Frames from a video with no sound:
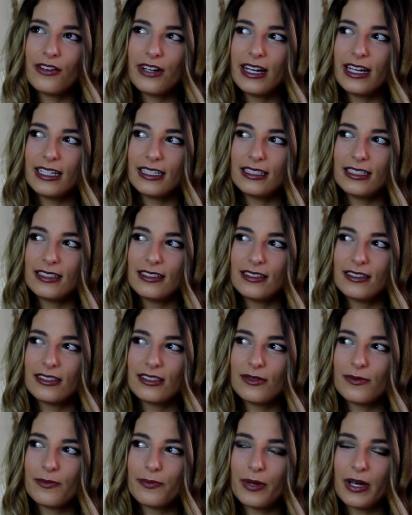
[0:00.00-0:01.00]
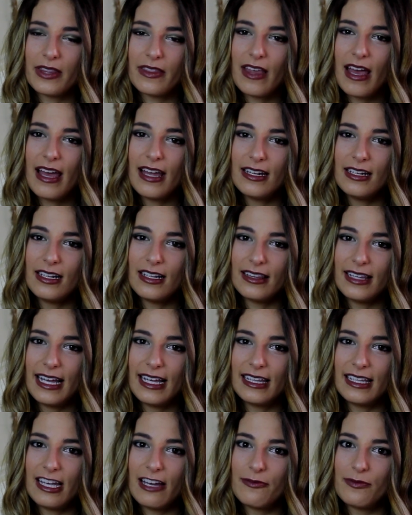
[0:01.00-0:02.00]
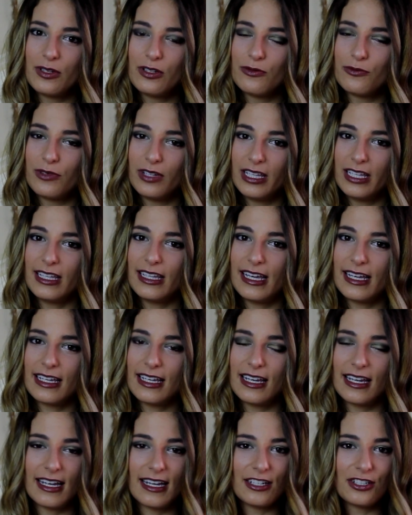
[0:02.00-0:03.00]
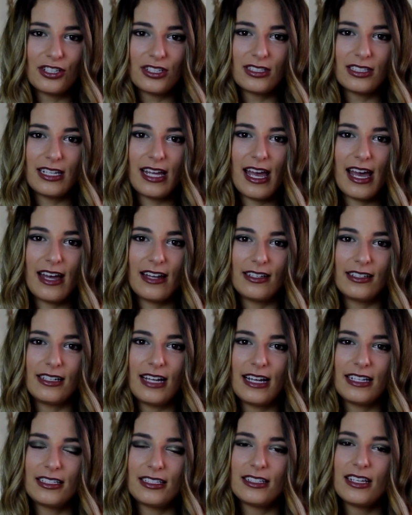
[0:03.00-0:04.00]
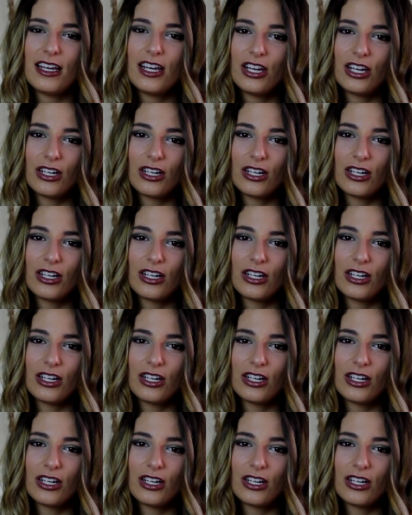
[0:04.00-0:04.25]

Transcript: right, but then lately I've been really liking it just to add a nice